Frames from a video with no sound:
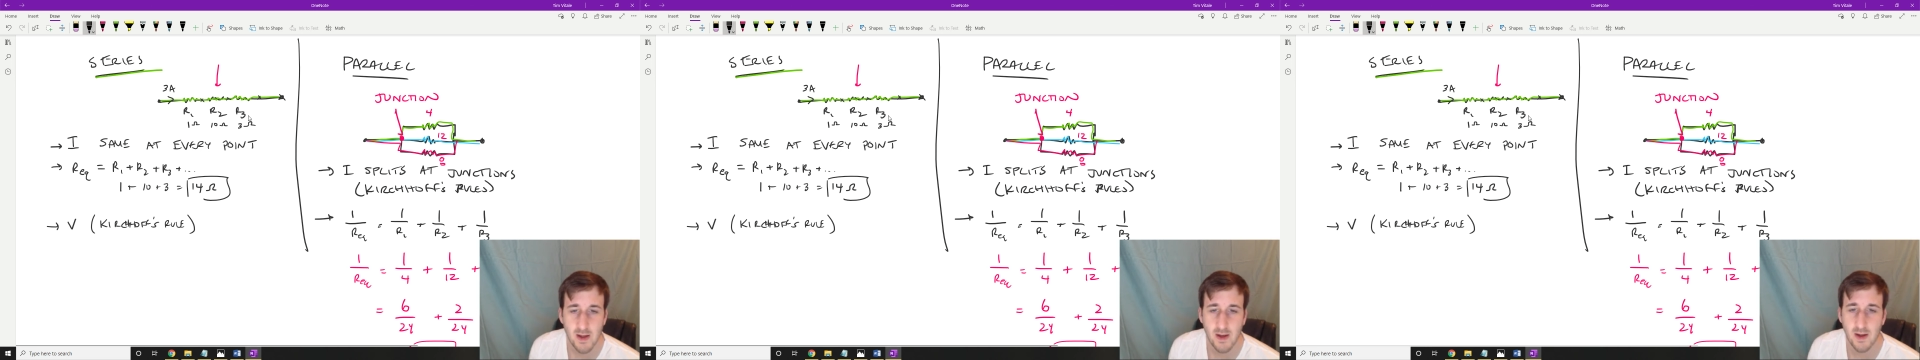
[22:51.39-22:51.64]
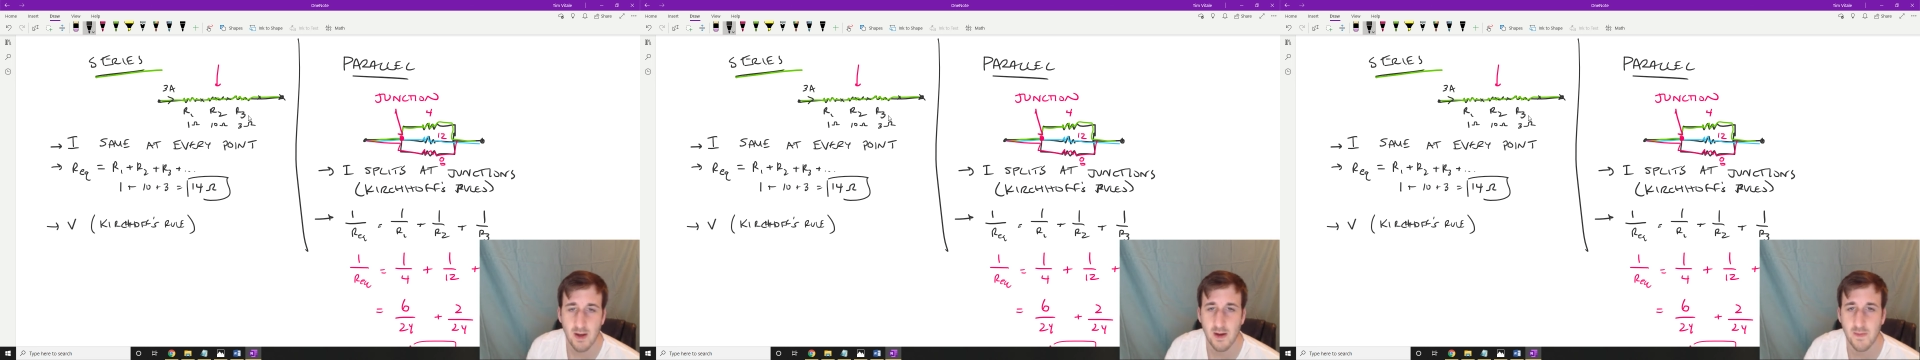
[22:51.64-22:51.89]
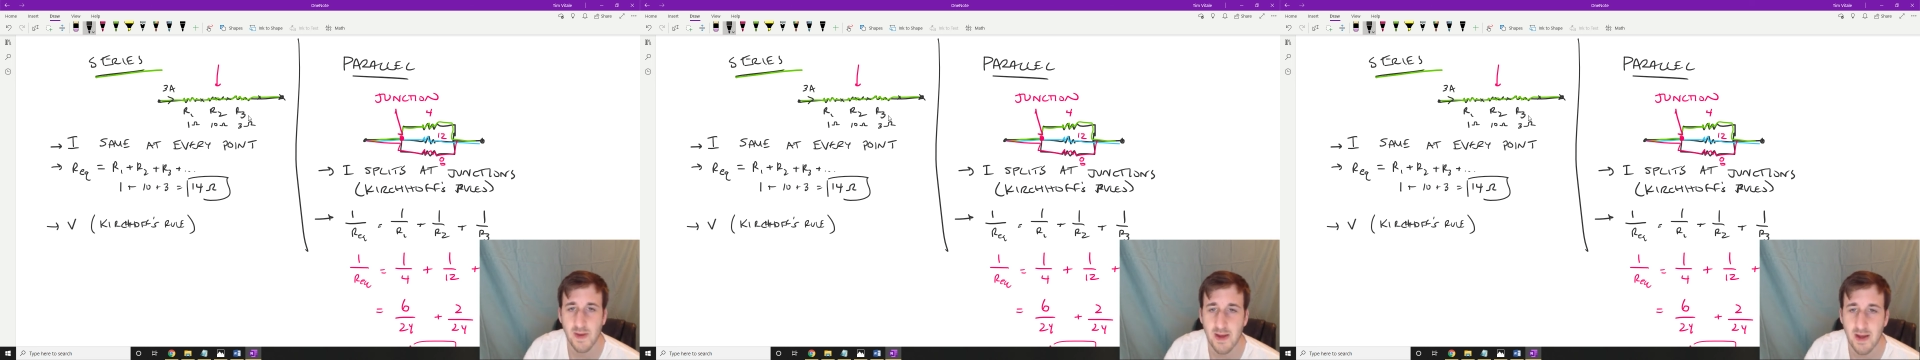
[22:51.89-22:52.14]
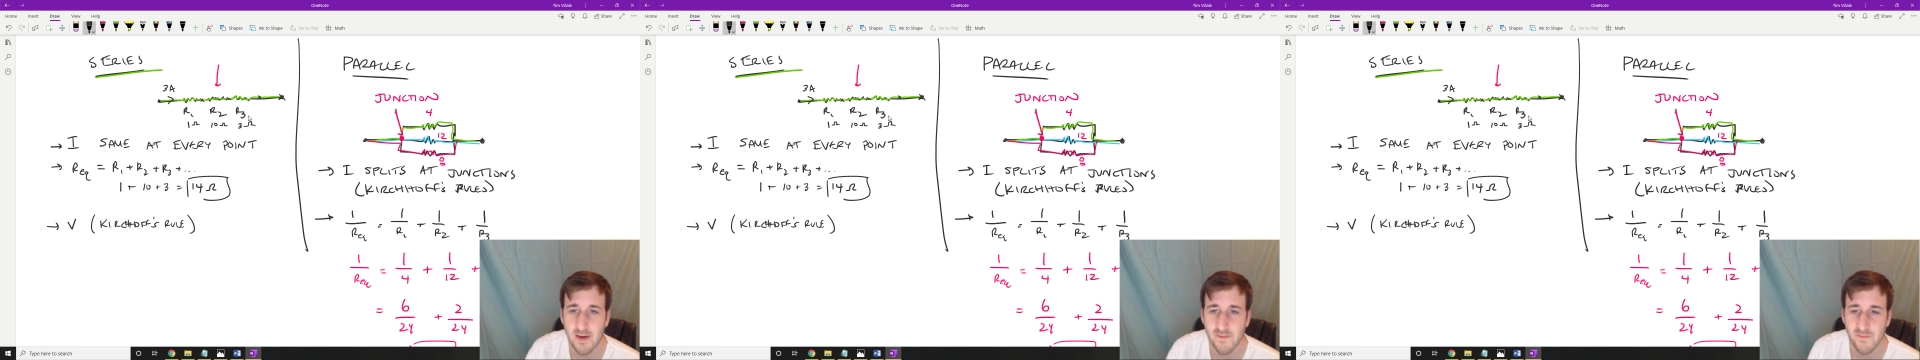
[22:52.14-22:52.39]
that
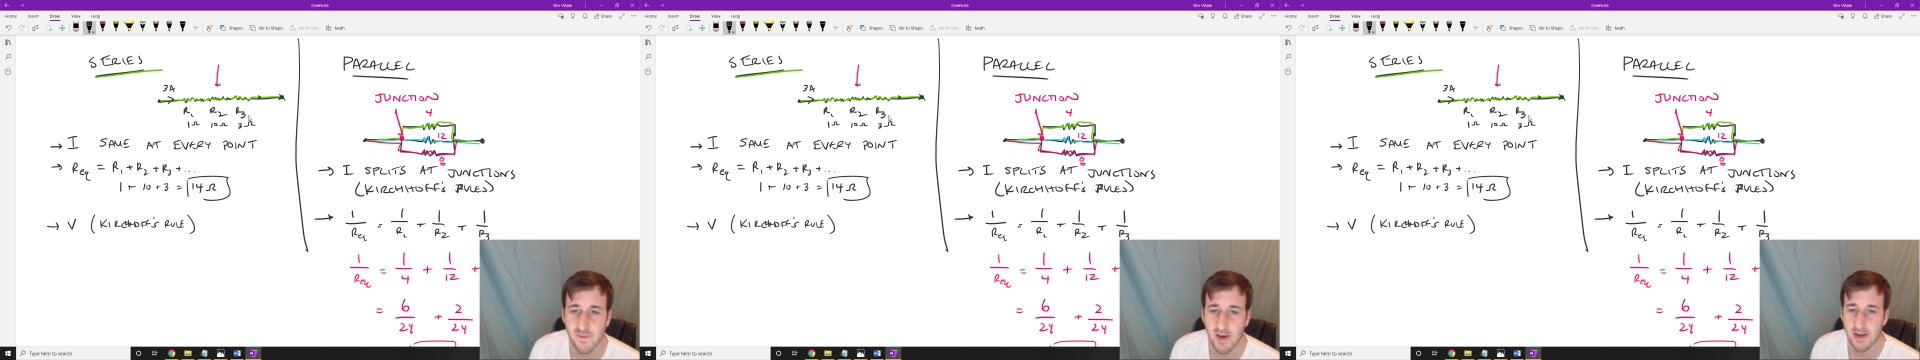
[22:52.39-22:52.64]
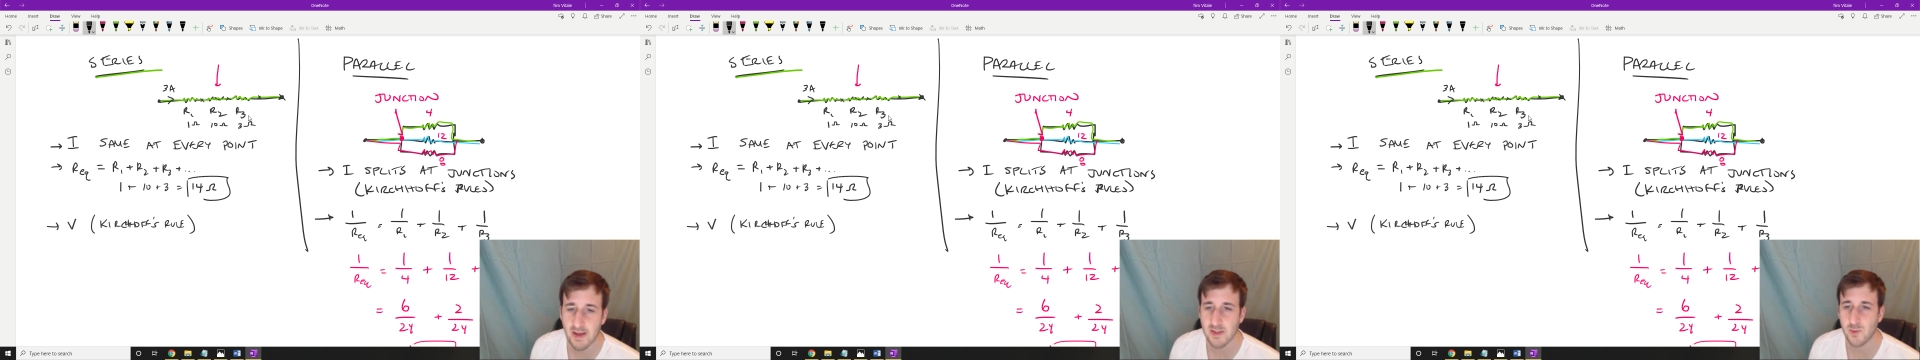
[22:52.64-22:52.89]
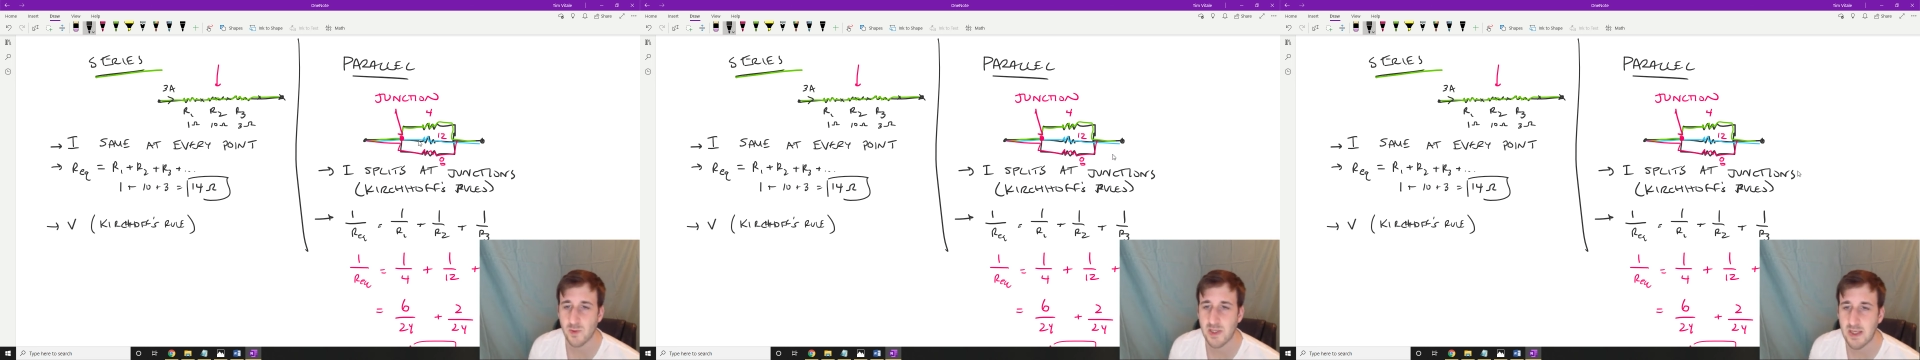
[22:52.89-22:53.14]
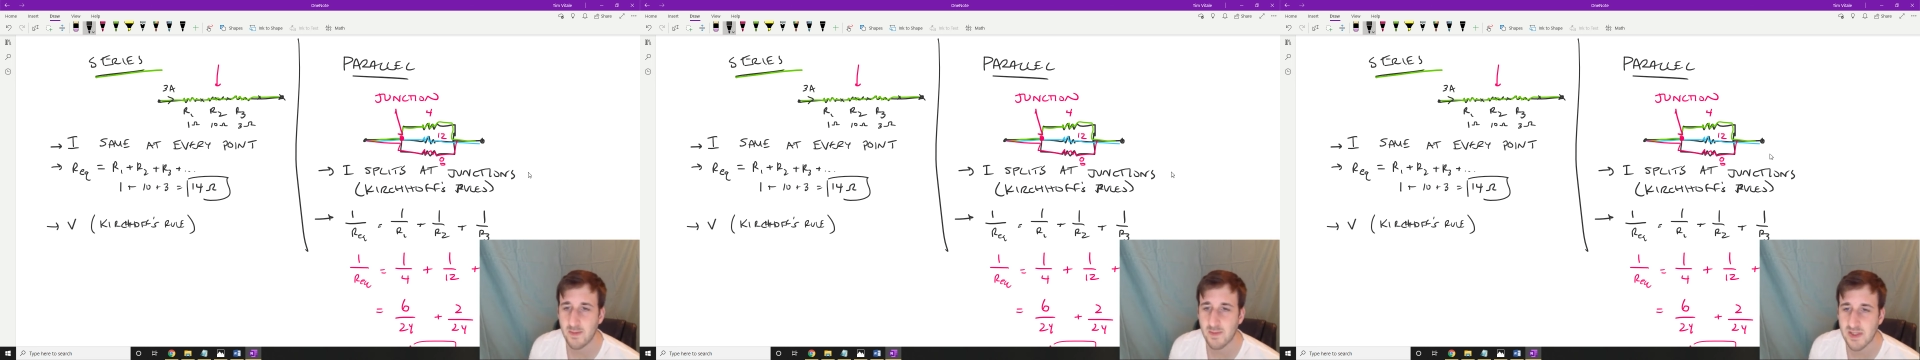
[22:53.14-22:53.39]
kind of, I guess,
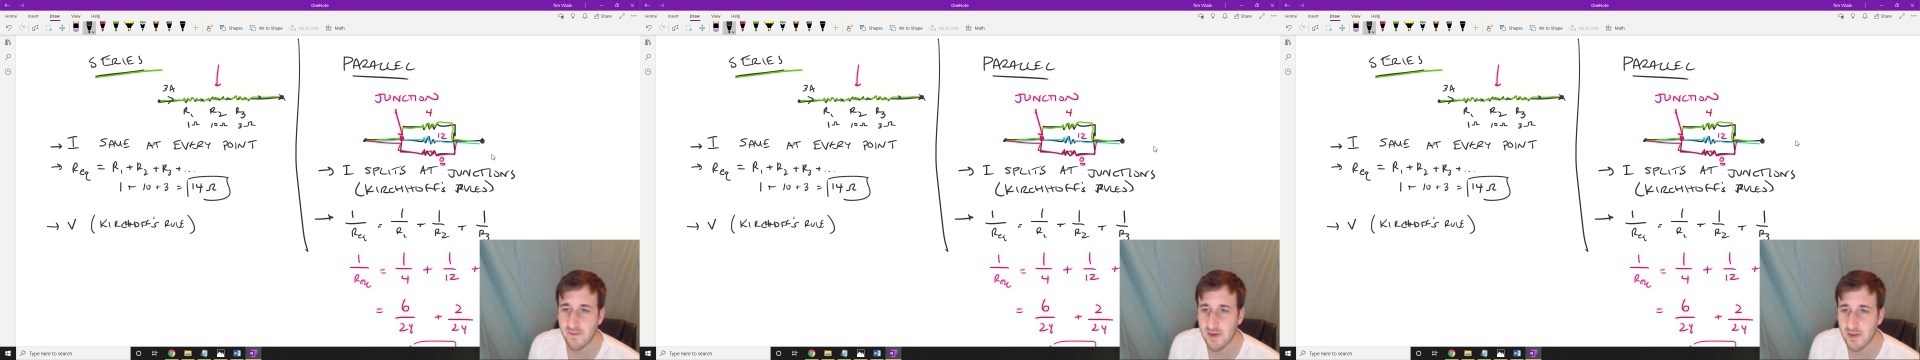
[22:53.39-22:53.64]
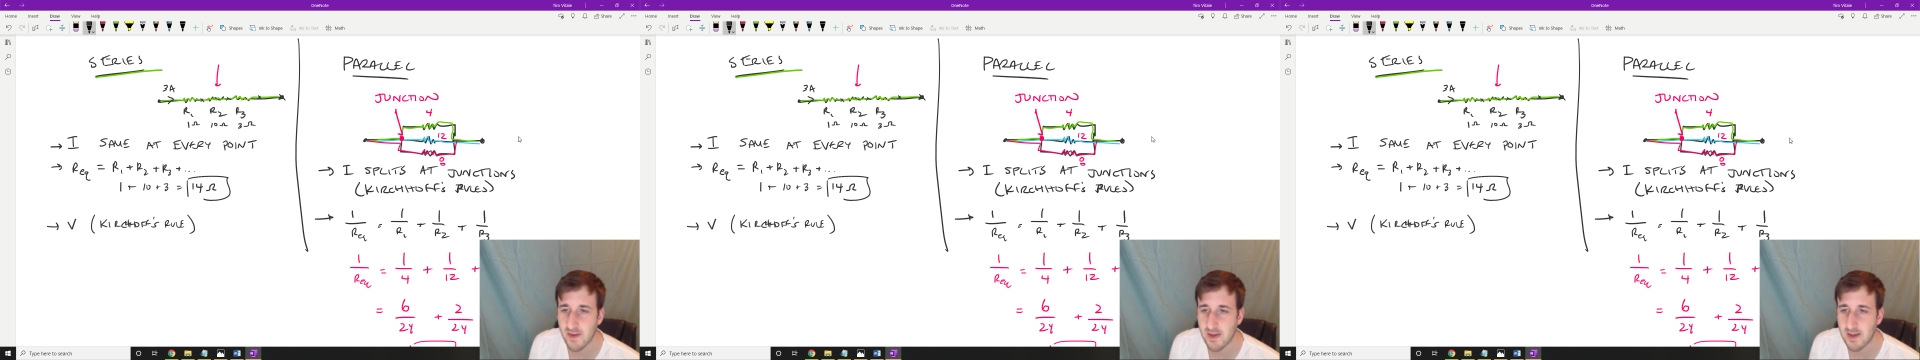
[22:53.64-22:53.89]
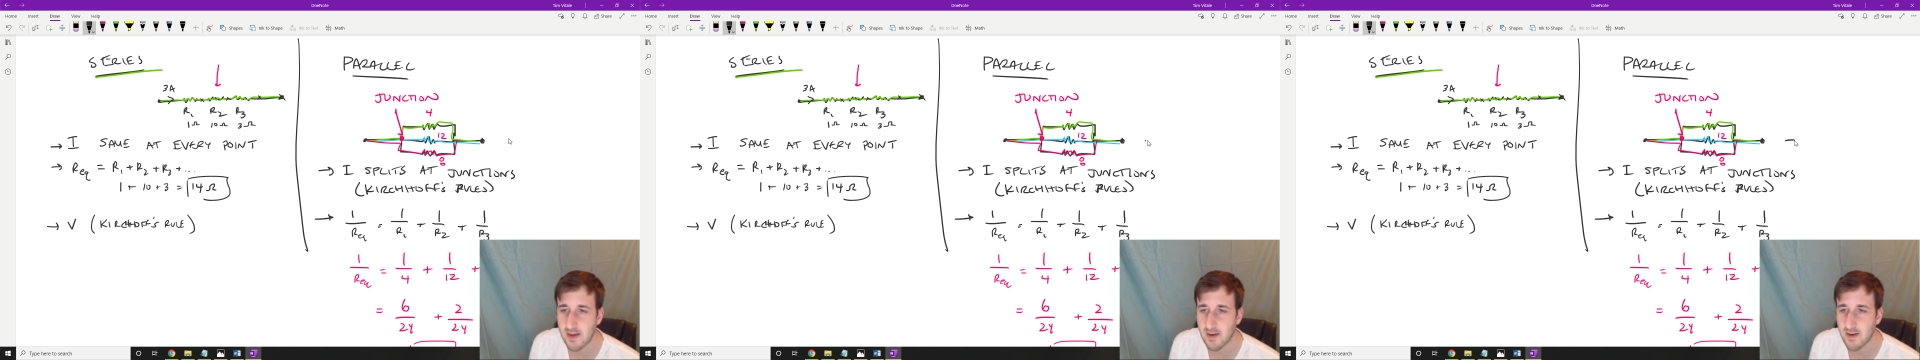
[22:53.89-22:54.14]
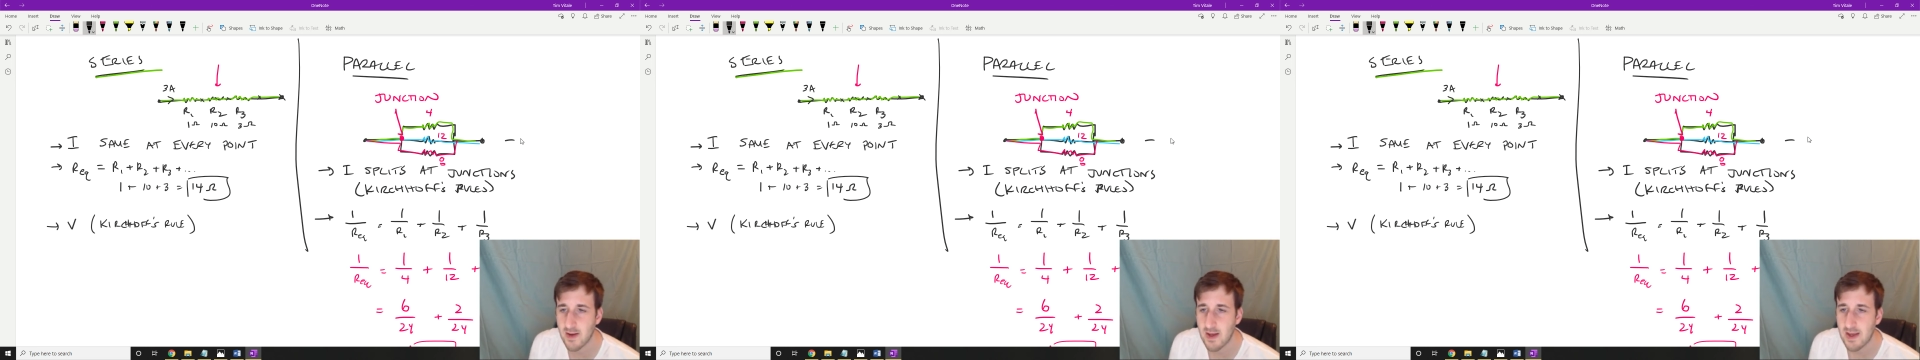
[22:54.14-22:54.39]
redeems everything here,